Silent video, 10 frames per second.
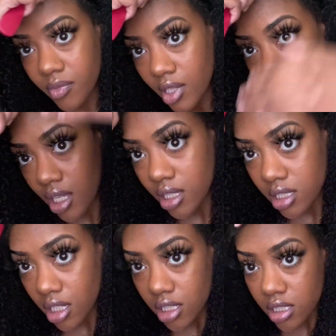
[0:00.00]
Yeah,
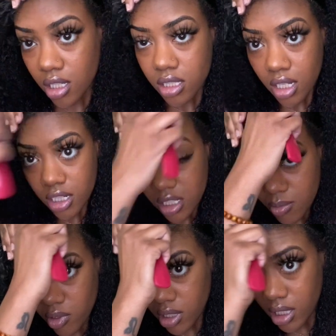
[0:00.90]
so you're just gonna start
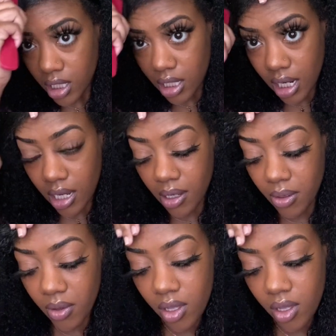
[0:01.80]
smoothing it down